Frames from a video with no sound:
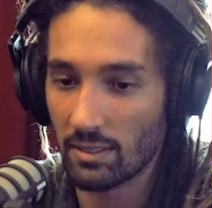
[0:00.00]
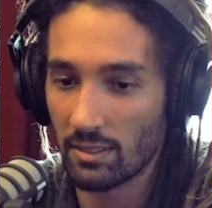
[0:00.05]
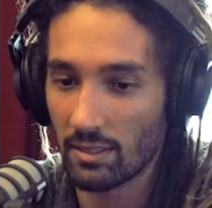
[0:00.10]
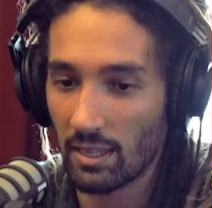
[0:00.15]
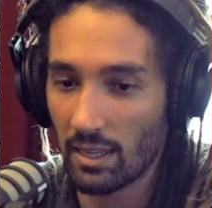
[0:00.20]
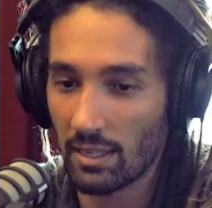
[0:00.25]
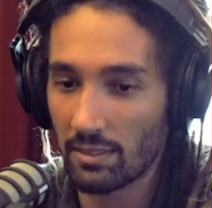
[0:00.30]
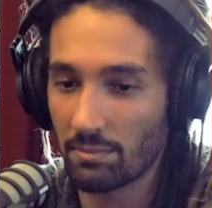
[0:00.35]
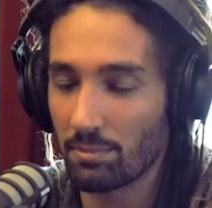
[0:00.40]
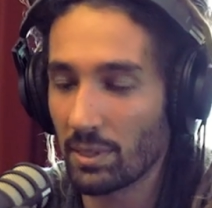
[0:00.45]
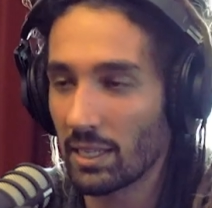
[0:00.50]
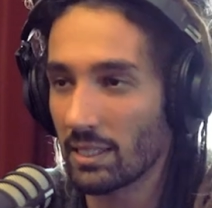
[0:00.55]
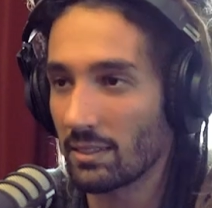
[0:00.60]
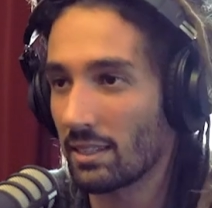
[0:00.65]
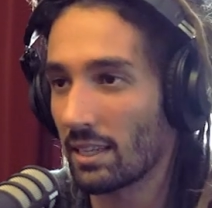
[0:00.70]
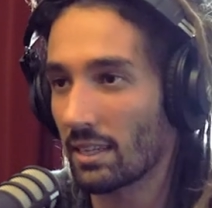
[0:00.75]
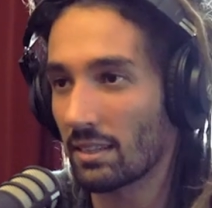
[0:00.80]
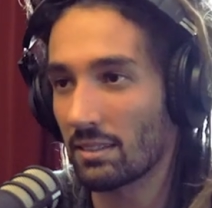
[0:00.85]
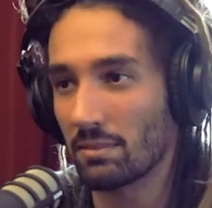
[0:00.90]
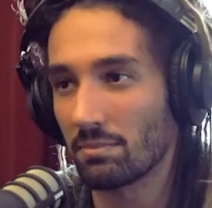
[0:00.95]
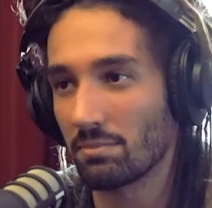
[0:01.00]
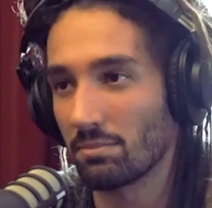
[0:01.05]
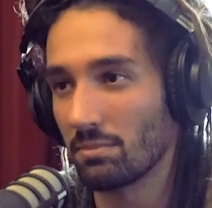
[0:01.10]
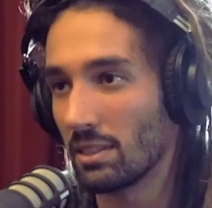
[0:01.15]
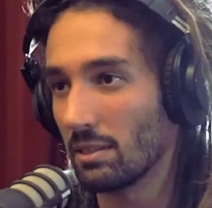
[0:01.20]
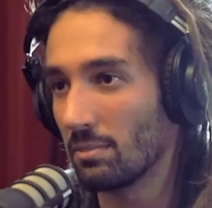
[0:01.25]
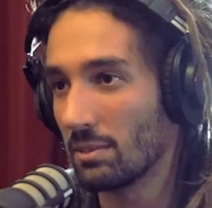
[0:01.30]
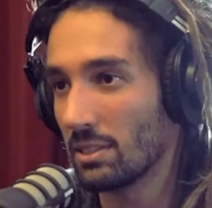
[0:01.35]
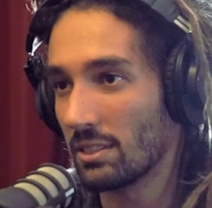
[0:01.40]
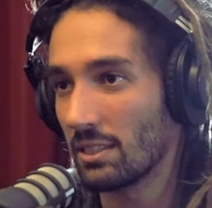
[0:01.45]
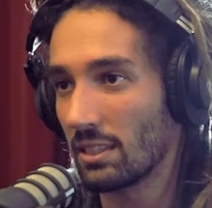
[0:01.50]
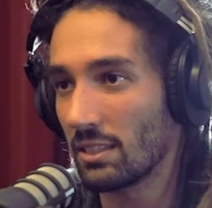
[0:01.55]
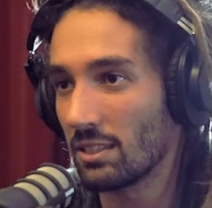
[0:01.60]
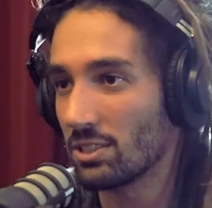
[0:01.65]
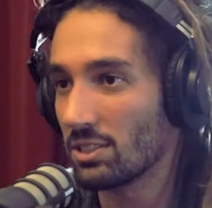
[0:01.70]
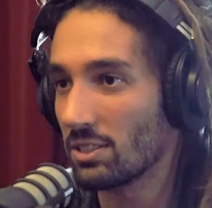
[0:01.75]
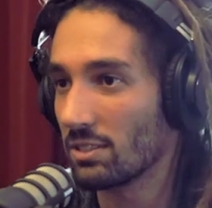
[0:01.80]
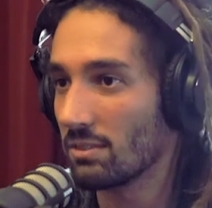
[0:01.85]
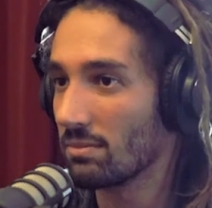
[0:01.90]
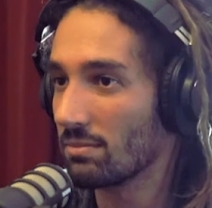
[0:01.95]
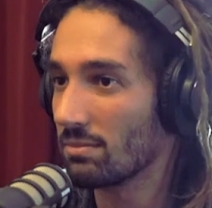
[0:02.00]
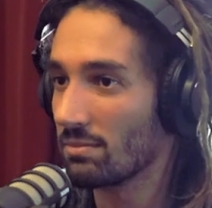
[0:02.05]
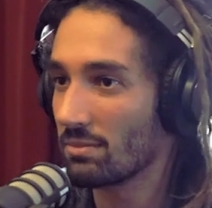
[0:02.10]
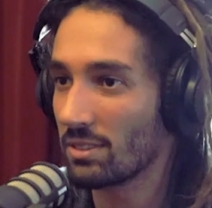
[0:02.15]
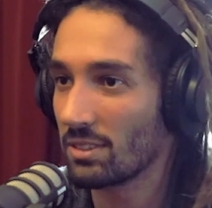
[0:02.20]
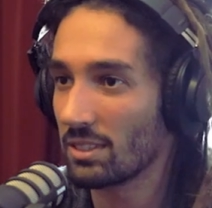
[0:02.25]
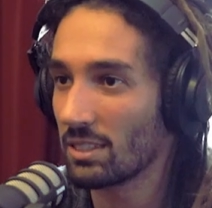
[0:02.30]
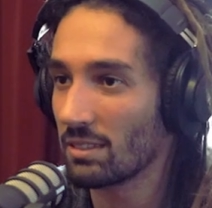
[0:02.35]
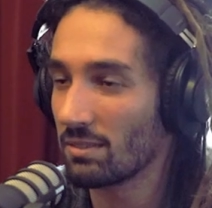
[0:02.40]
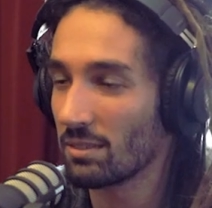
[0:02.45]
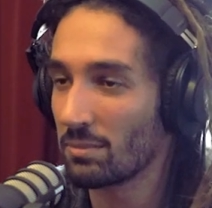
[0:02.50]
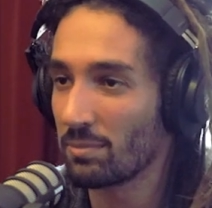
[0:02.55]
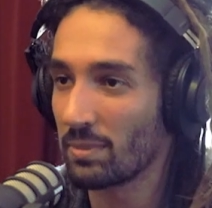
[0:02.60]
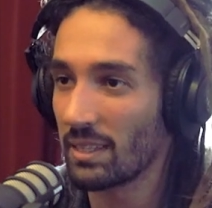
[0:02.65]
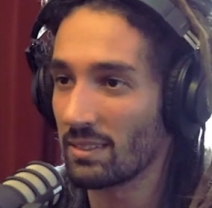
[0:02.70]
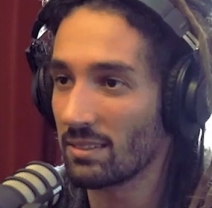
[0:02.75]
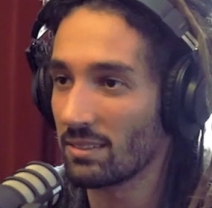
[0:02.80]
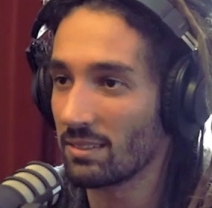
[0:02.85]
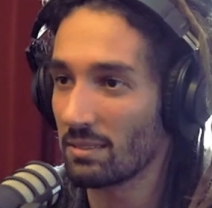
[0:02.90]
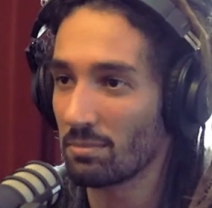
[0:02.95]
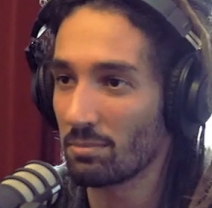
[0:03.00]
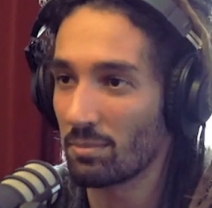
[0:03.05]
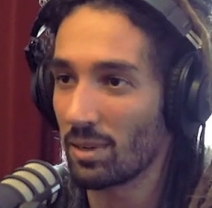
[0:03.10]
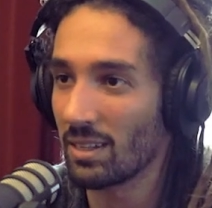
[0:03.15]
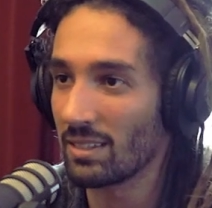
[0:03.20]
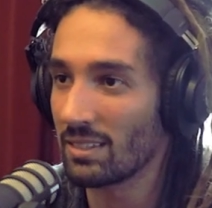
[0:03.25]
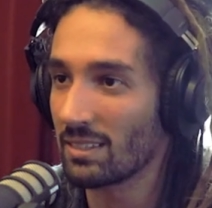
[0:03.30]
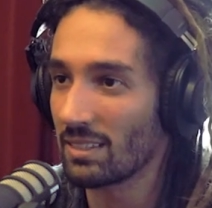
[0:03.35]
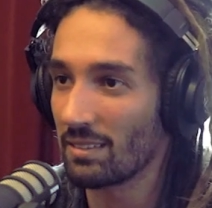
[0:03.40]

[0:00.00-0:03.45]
I made like a limited edition silver pendant in Bali.